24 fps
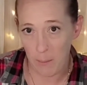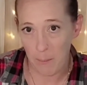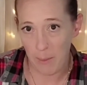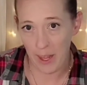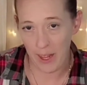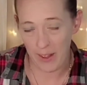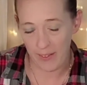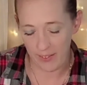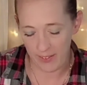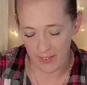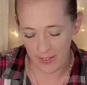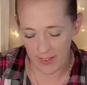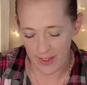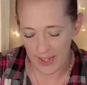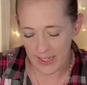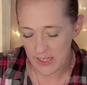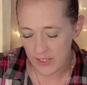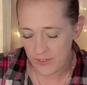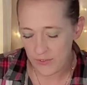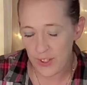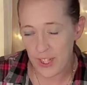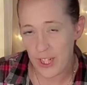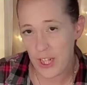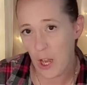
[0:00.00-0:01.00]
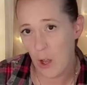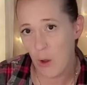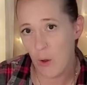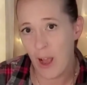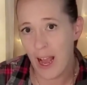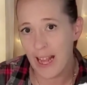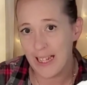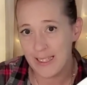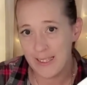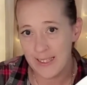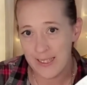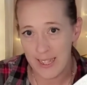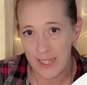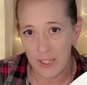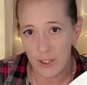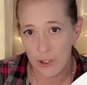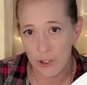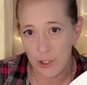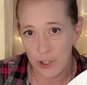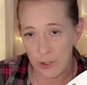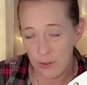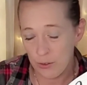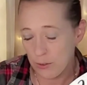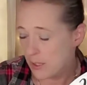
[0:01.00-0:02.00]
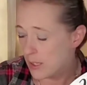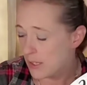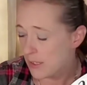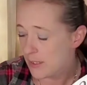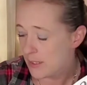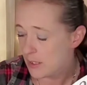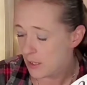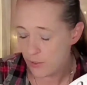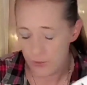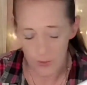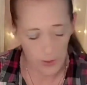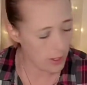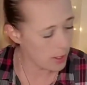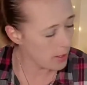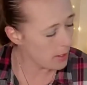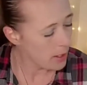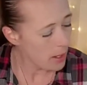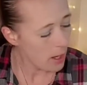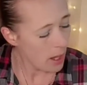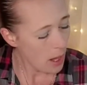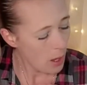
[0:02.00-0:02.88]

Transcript: But in this video, I stick to the silver